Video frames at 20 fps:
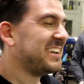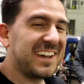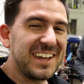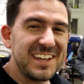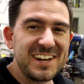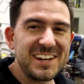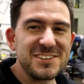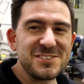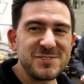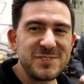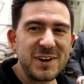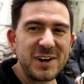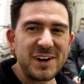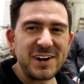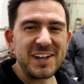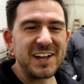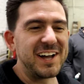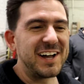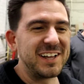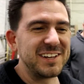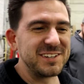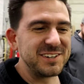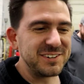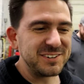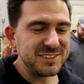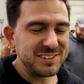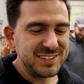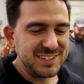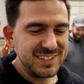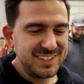It is very
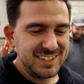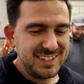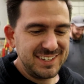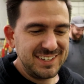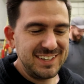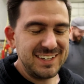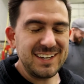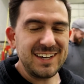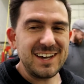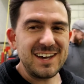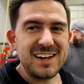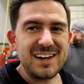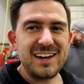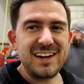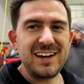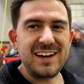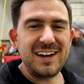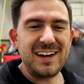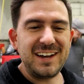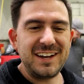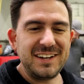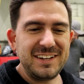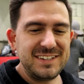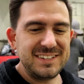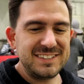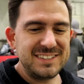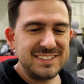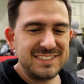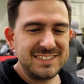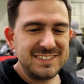hollow.
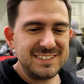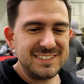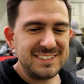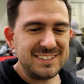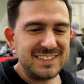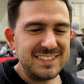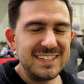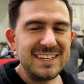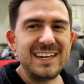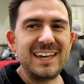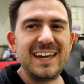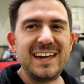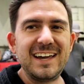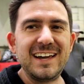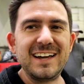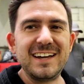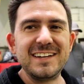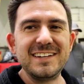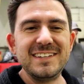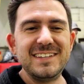Yeah.